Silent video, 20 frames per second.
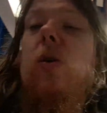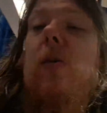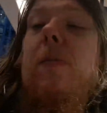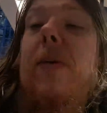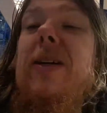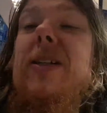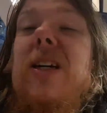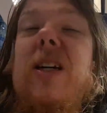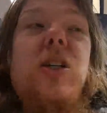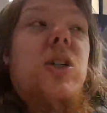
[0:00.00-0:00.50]
not
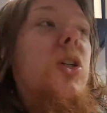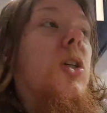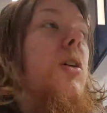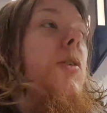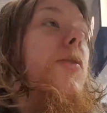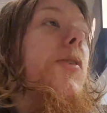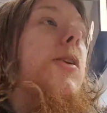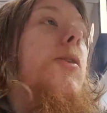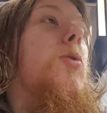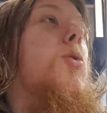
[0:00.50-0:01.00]
bad actually
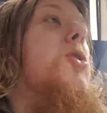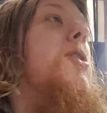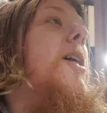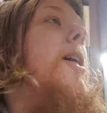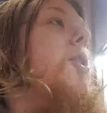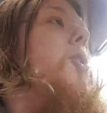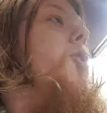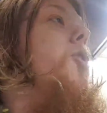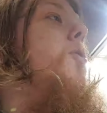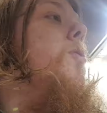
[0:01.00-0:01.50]
for little
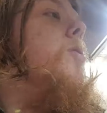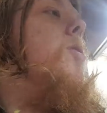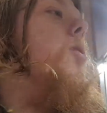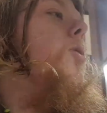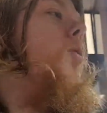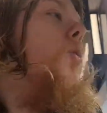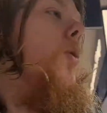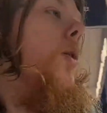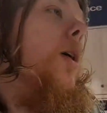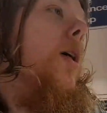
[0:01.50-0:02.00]
statues
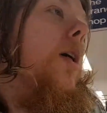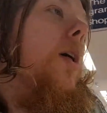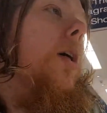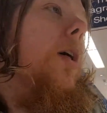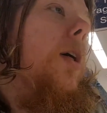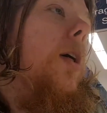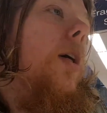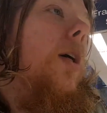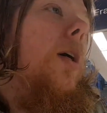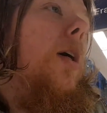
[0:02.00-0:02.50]
and all that.
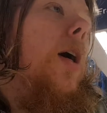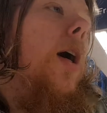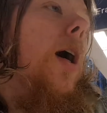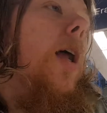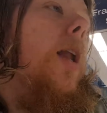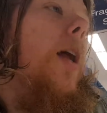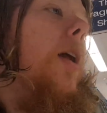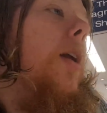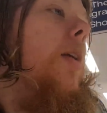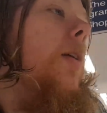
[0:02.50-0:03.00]

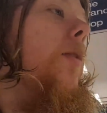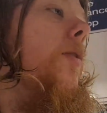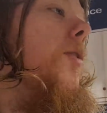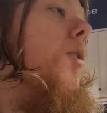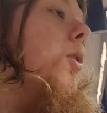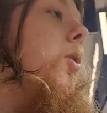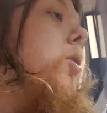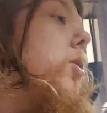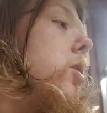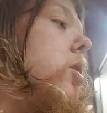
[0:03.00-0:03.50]
And then you've
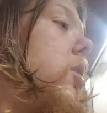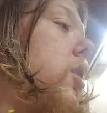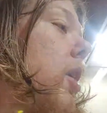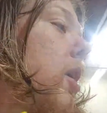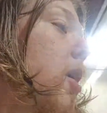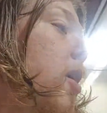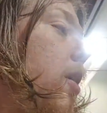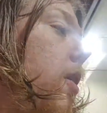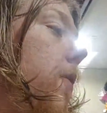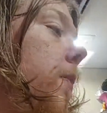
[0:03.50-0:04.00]
got
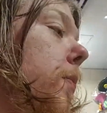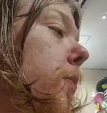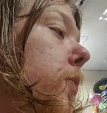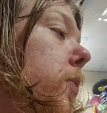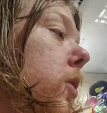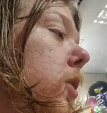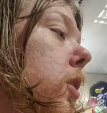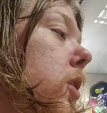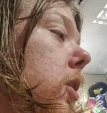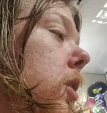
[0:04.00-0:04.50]
uh,
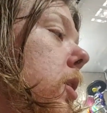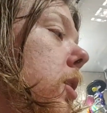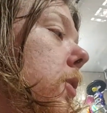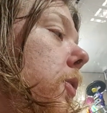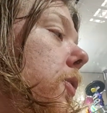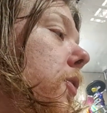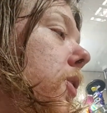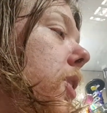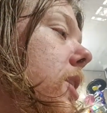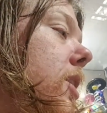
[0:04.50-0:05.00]
the
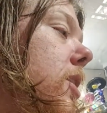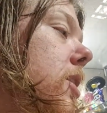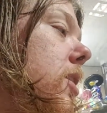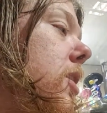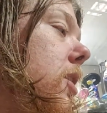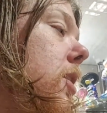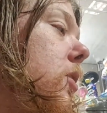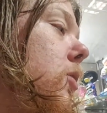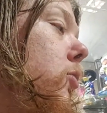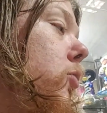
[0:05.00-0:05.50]

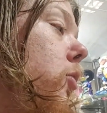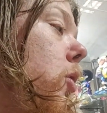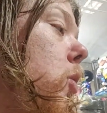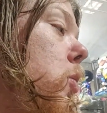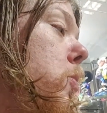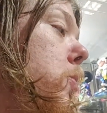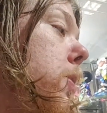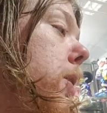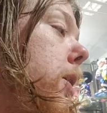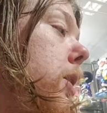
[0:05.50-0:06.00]
Fated
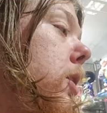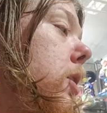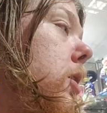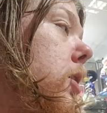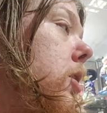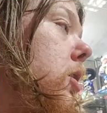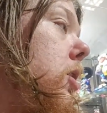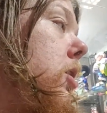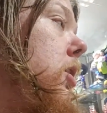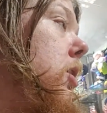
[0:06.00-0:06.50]

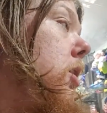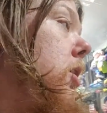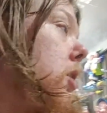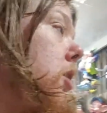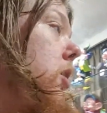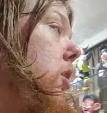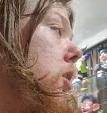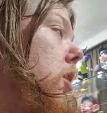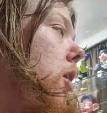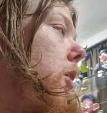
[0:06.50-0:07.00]
Romance.
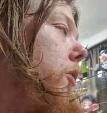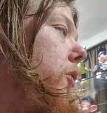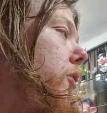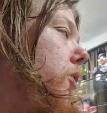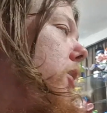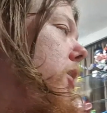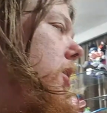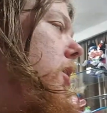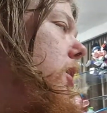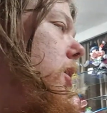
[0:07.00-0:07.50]
I
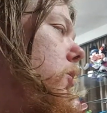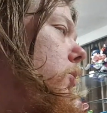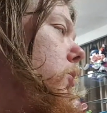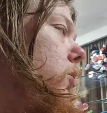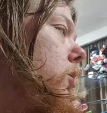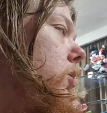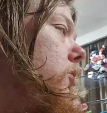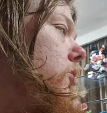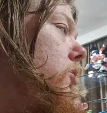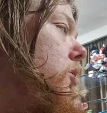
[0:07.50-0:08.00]
think that
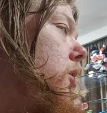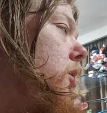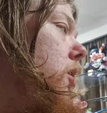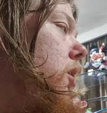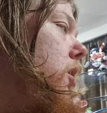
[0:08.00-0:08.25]
one's for